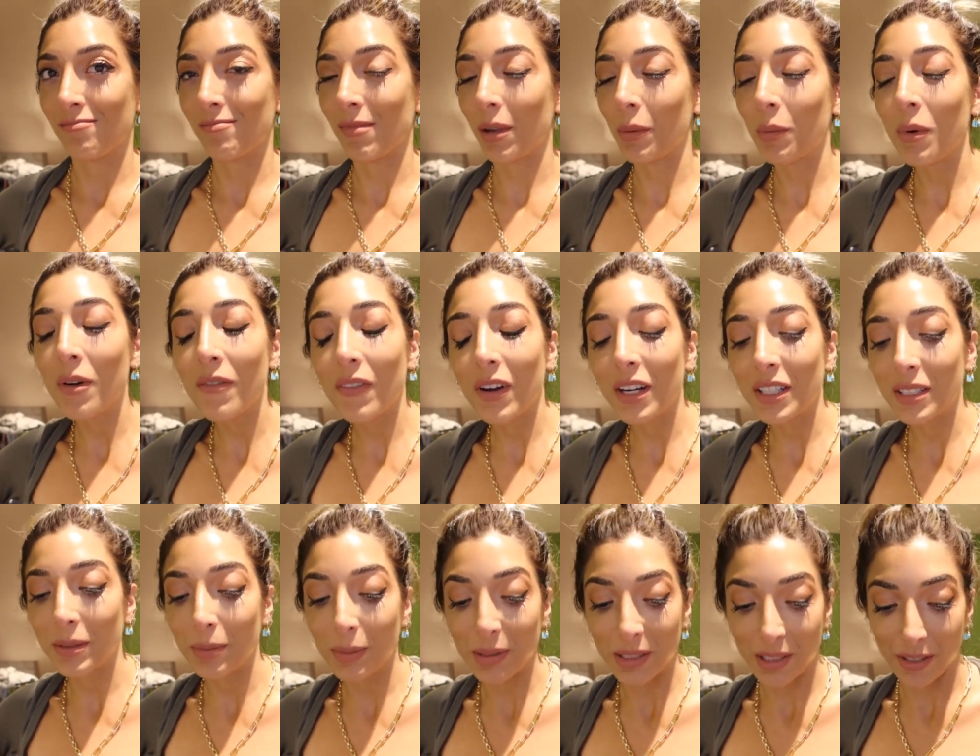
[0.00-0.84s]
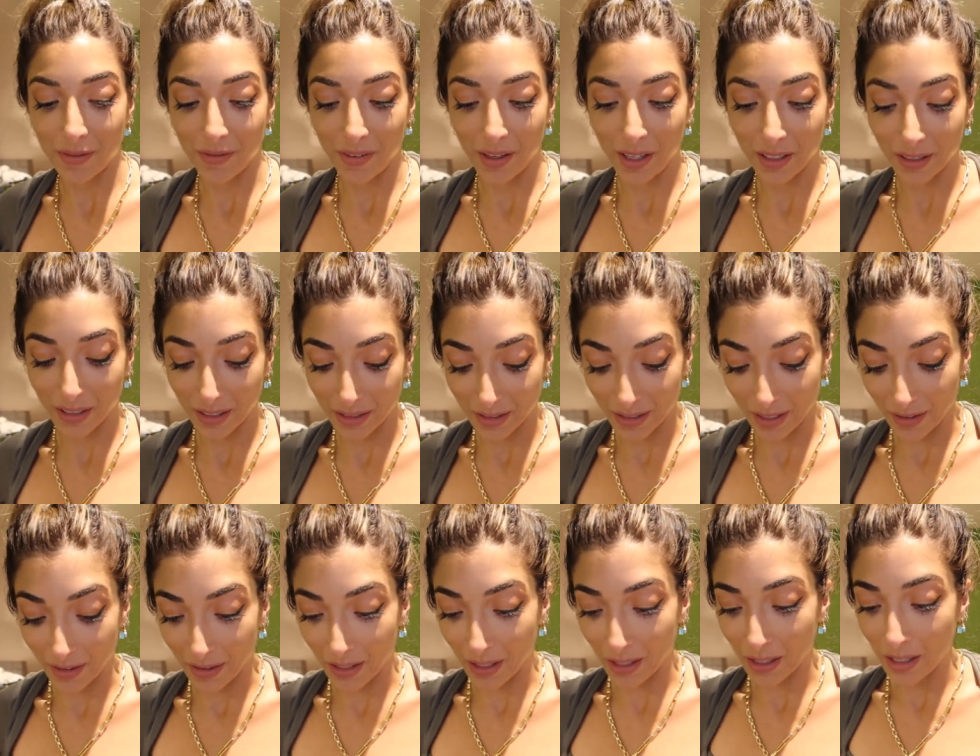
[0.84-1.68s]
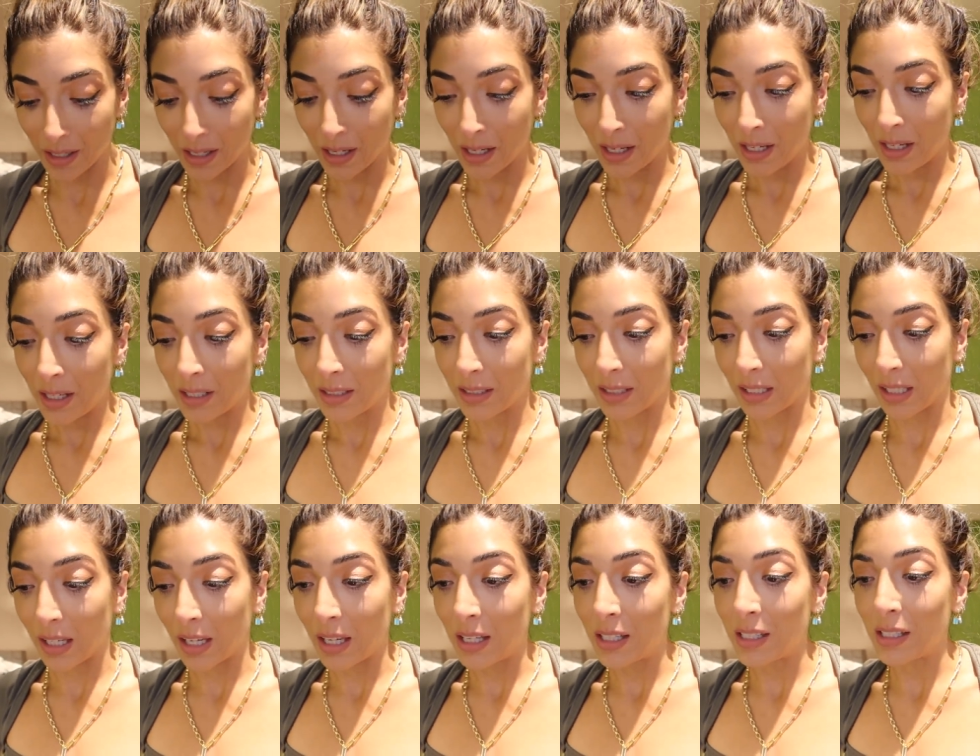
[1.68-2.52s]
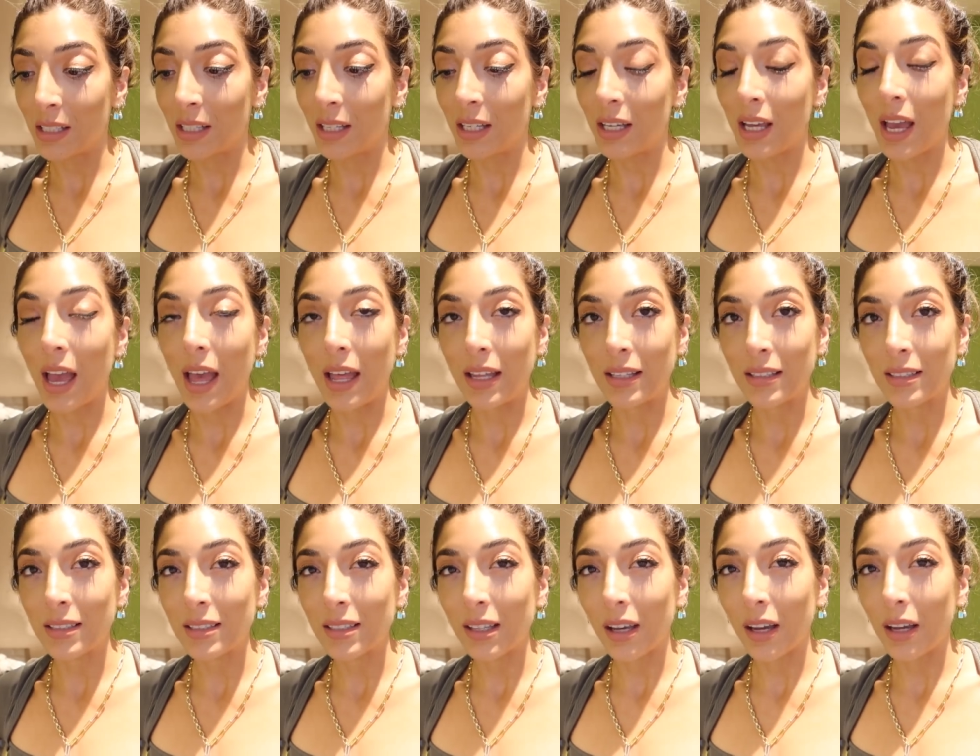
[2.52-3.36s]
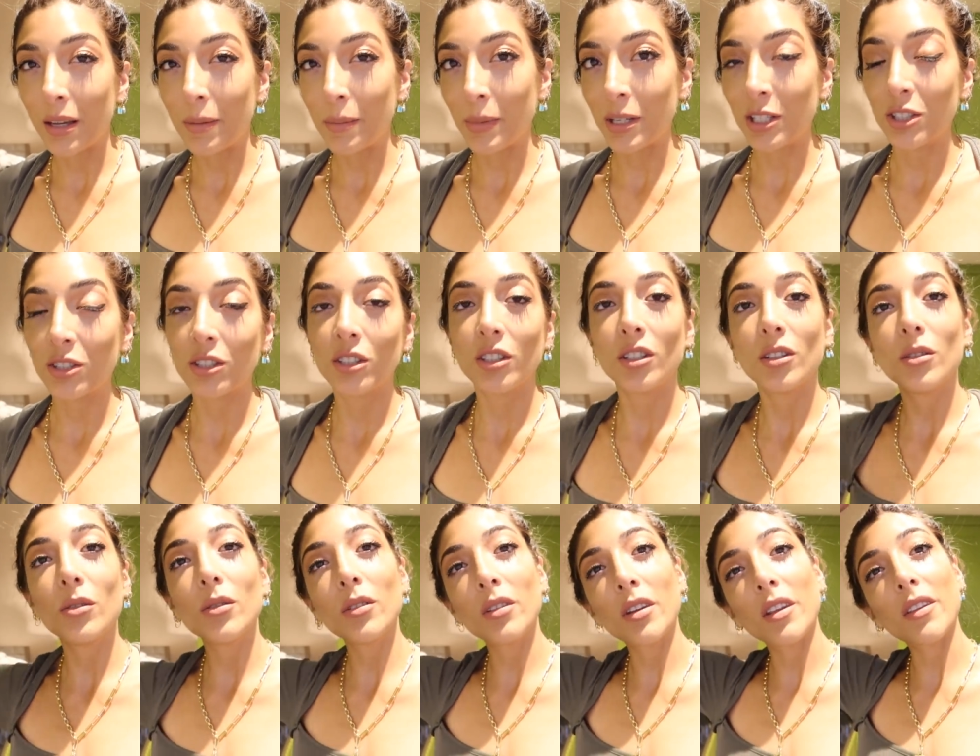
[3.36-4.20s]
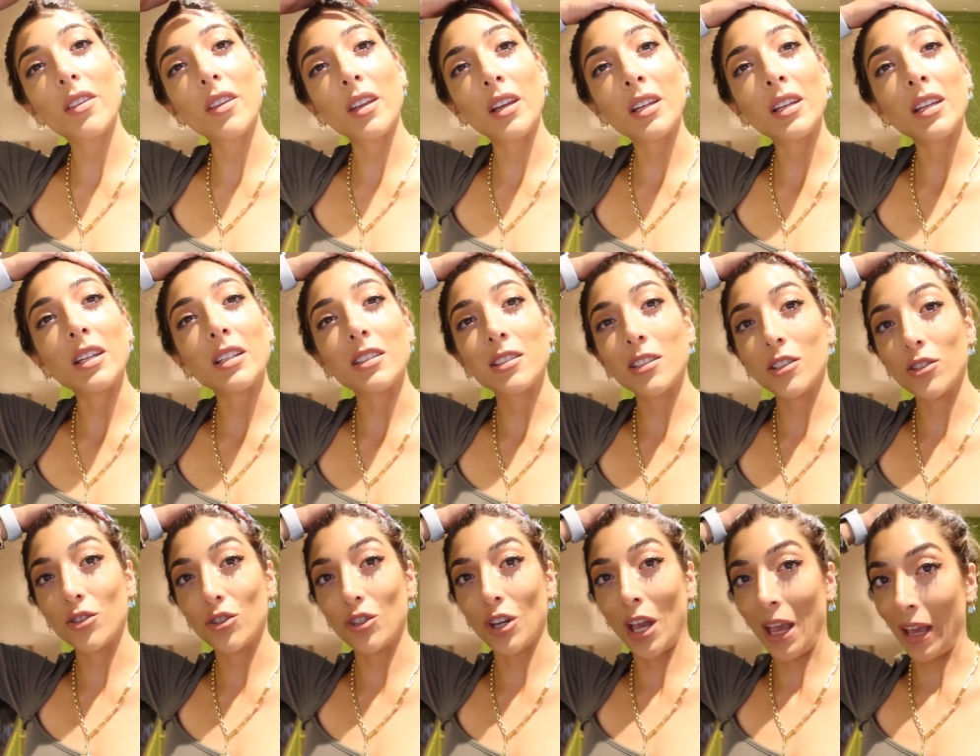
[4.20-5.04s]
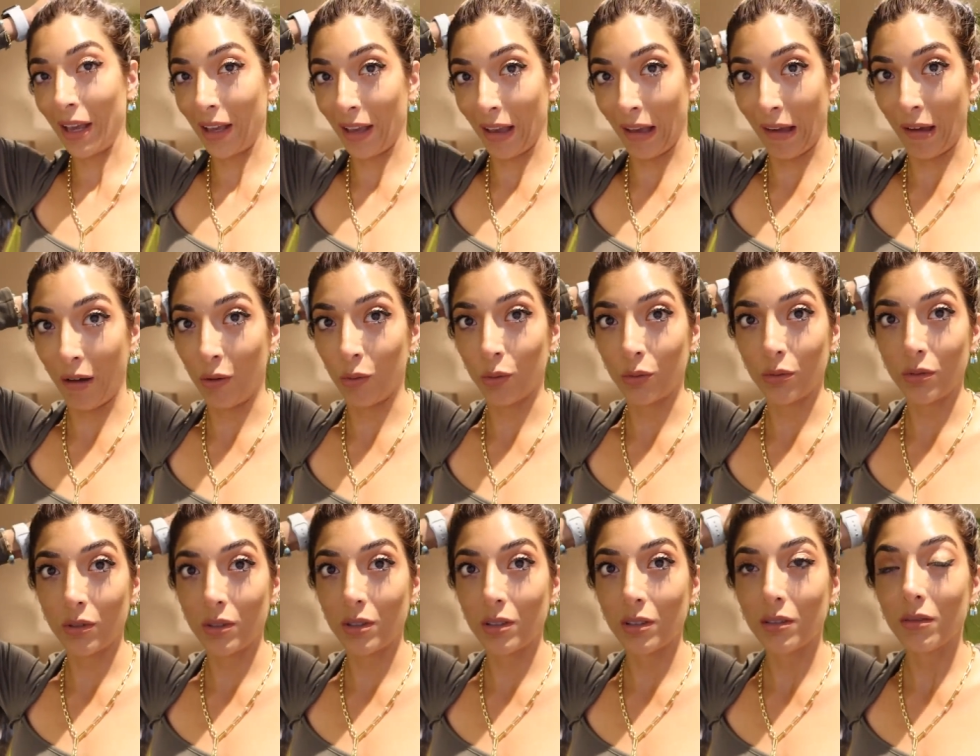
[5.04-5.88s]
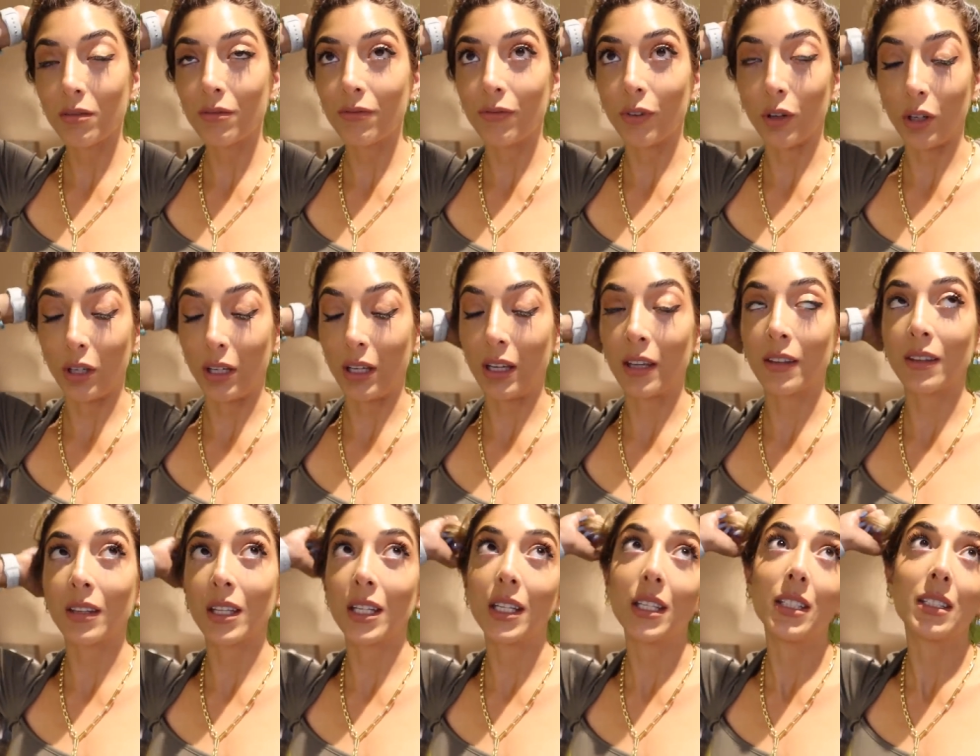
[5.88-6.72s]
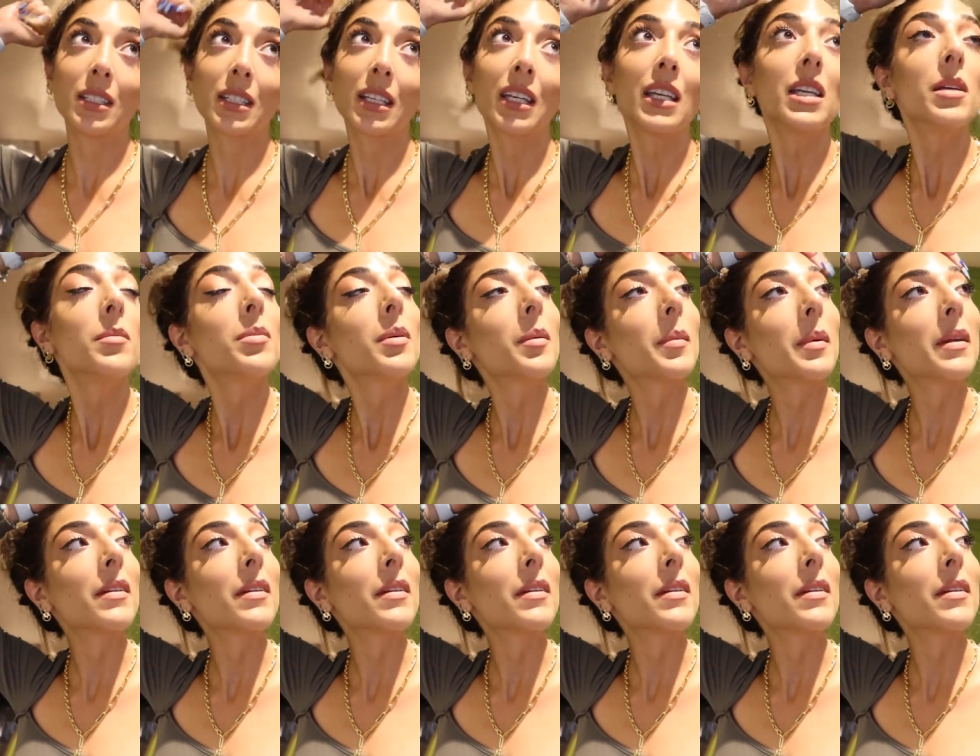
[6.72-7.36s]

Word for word: They weren't very specific. They said that it's a kidney enzyme issue that they need to check out fully and they need to keep him